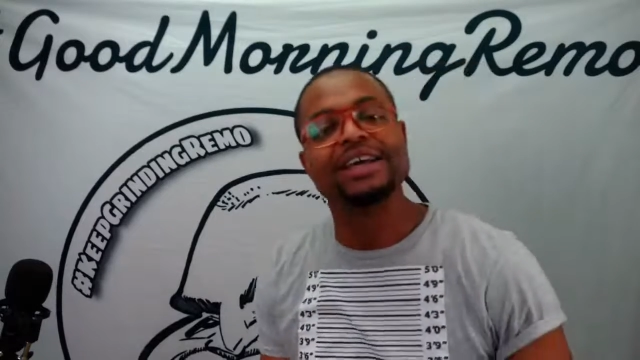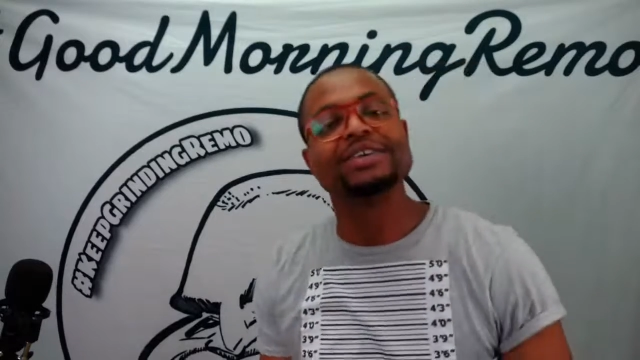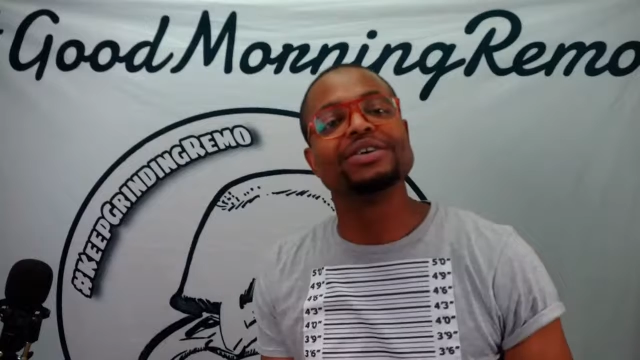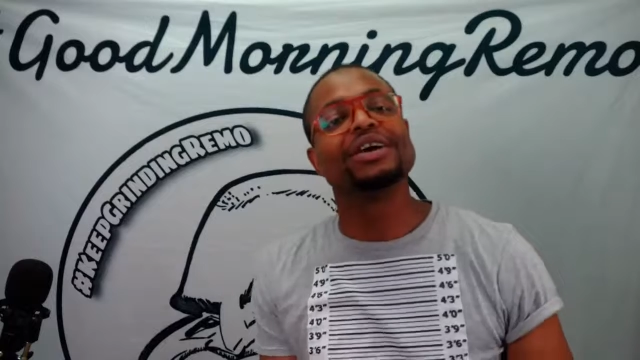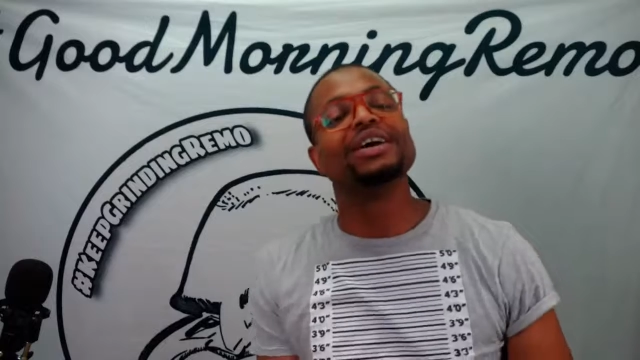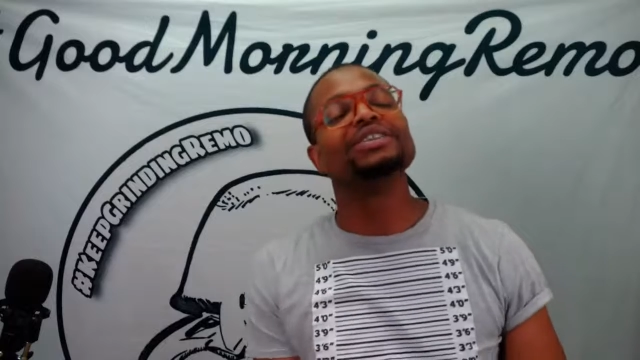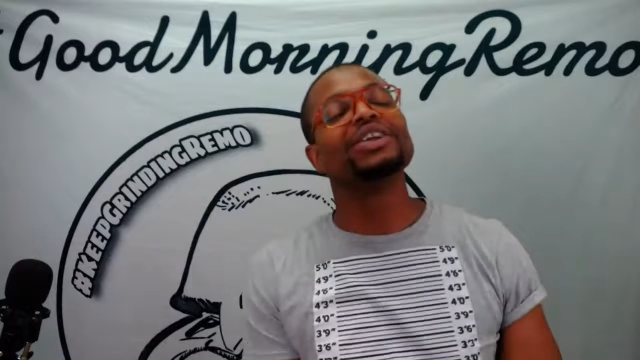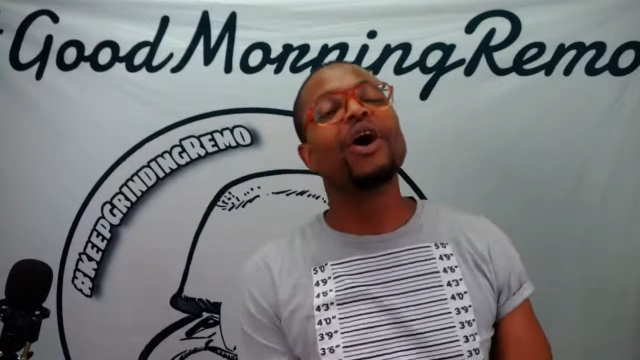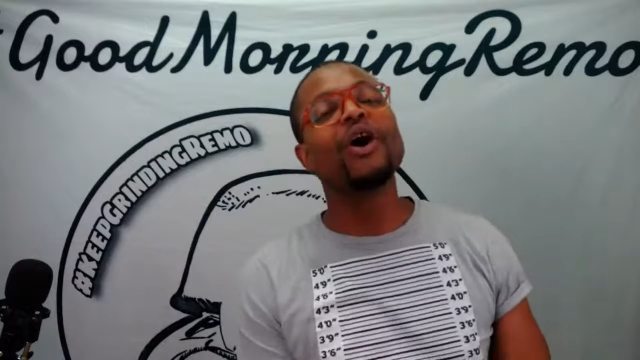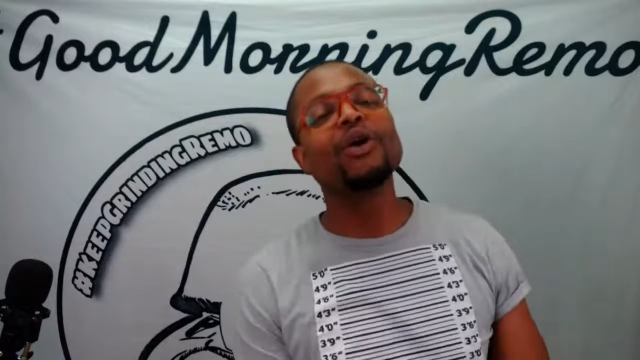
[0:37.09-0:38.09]
The
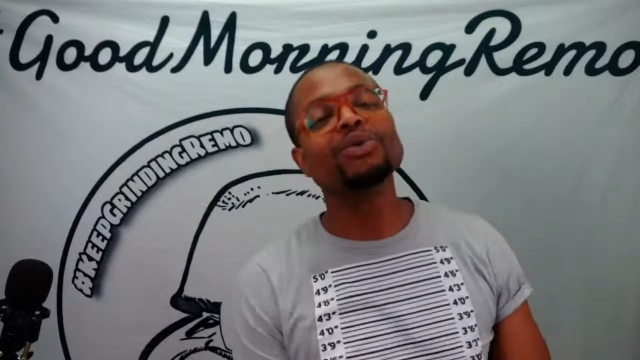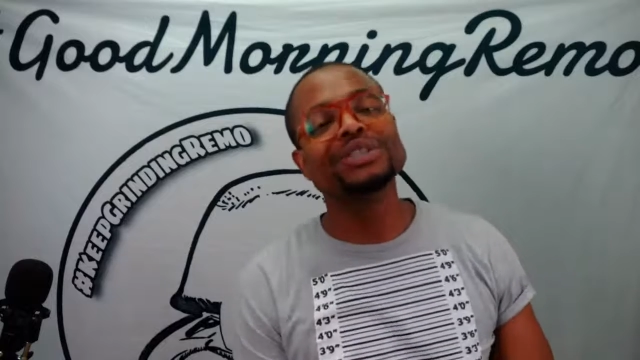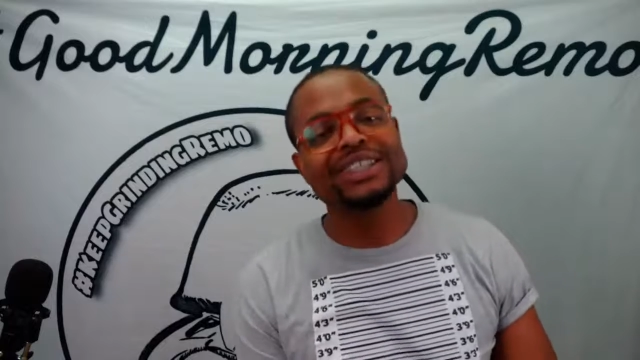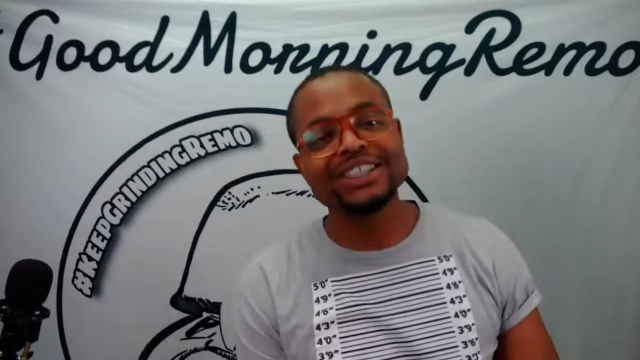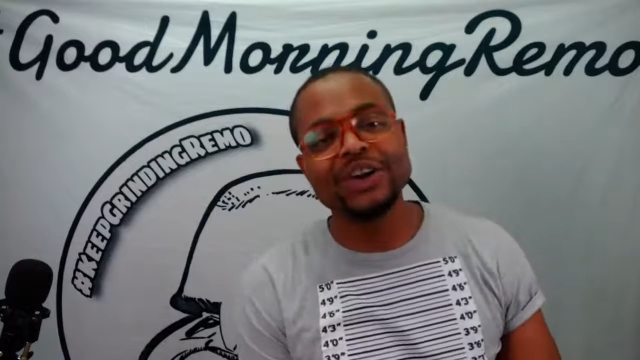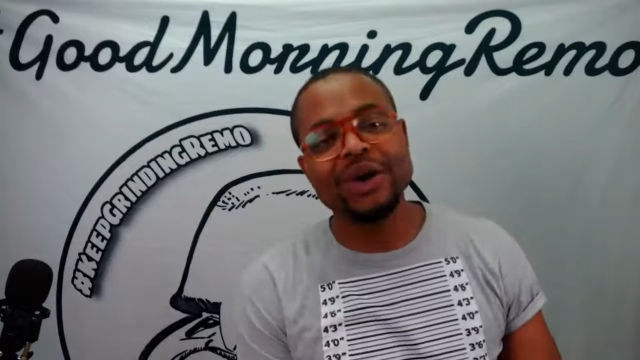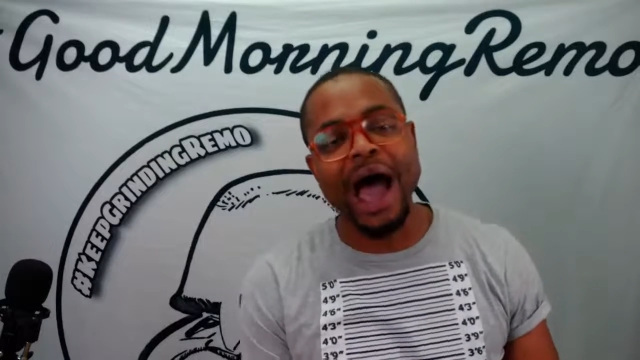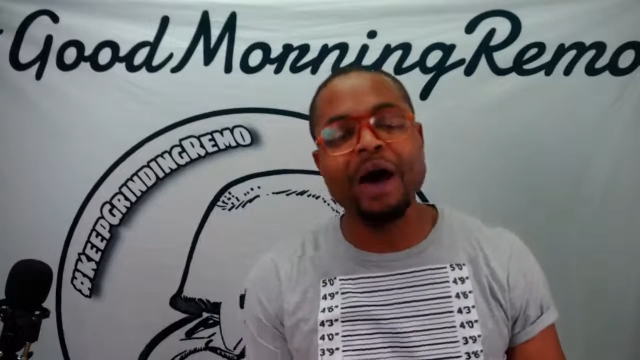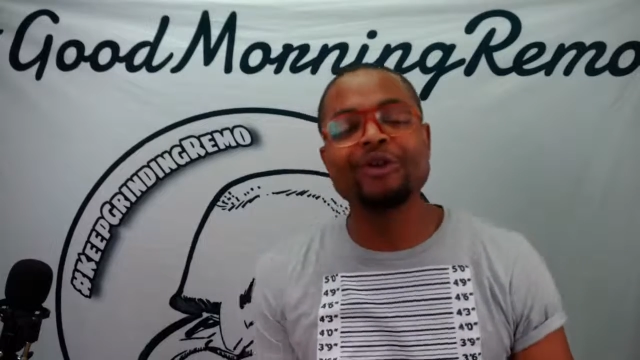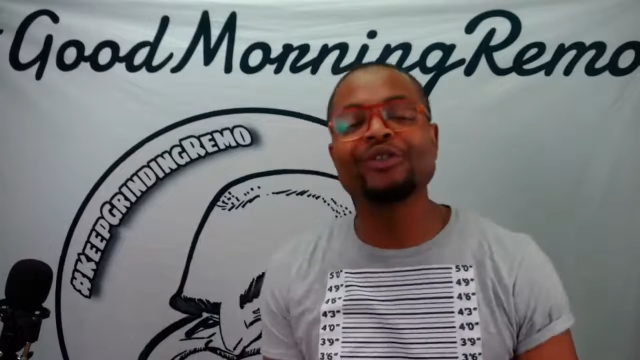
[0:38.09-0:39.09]
whole set your
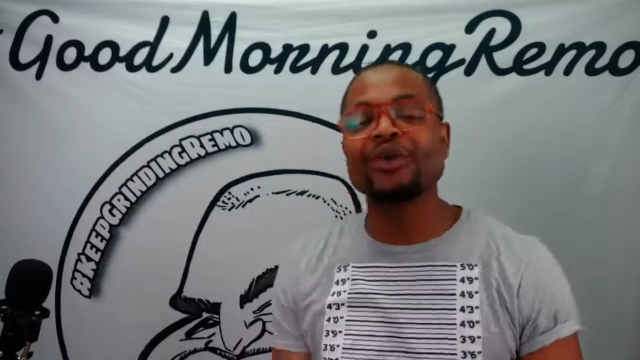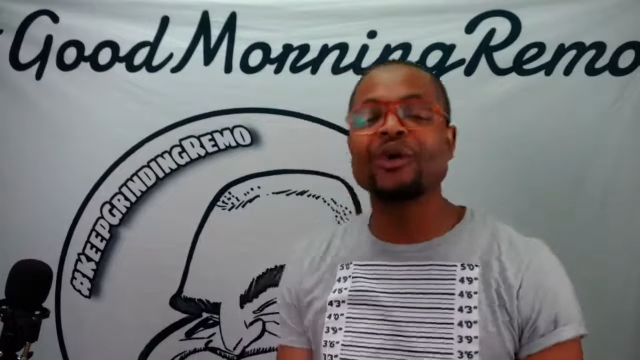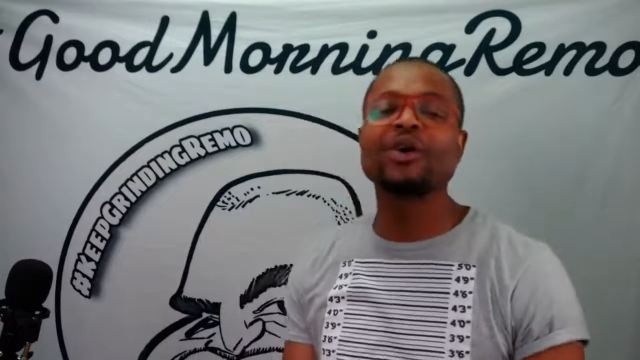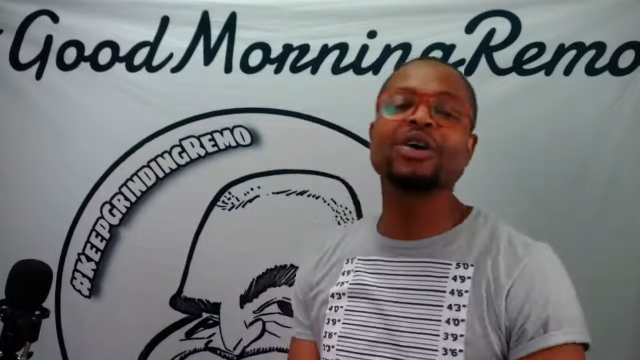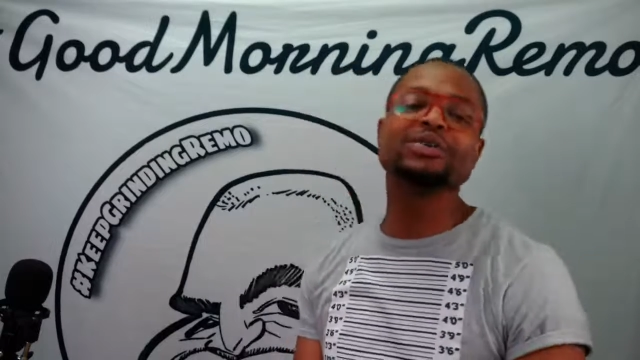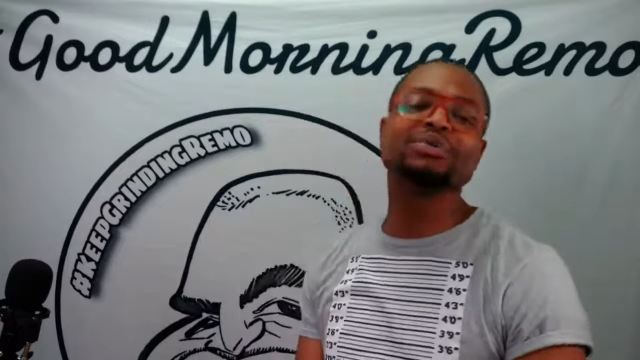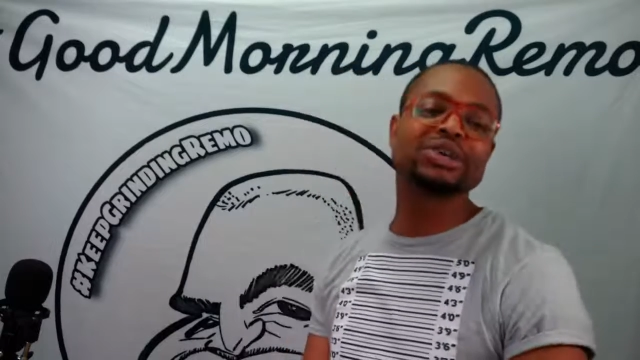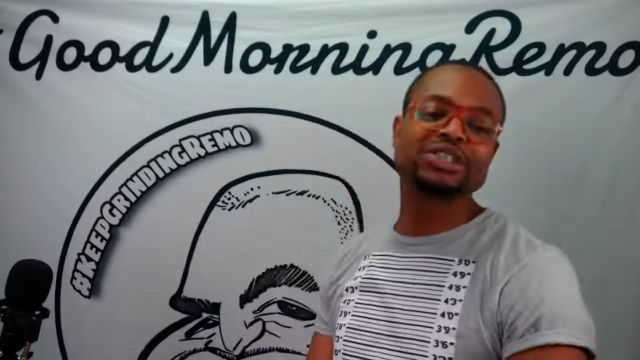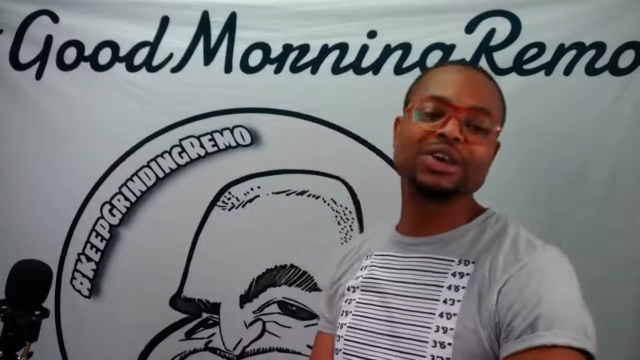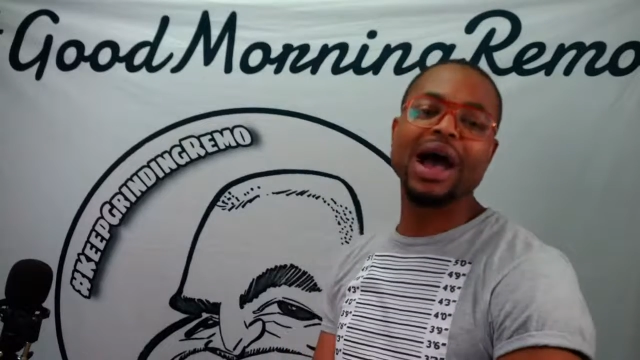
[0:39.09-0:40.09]
hour for it,
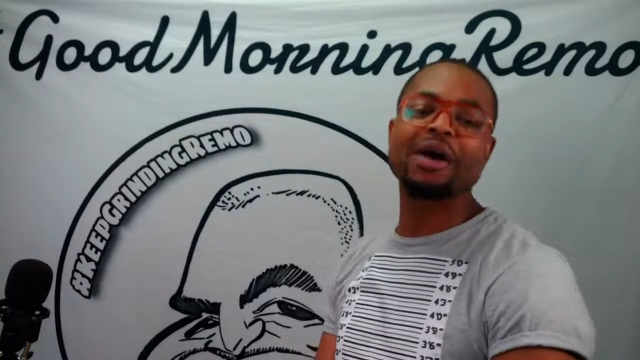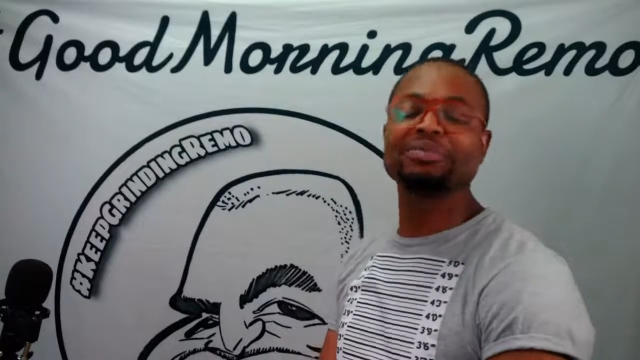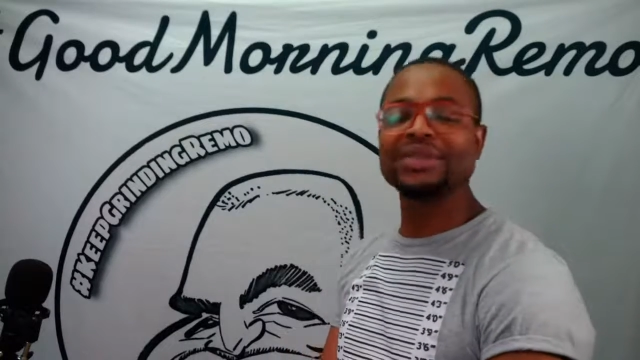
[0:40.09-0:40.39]
push your hour.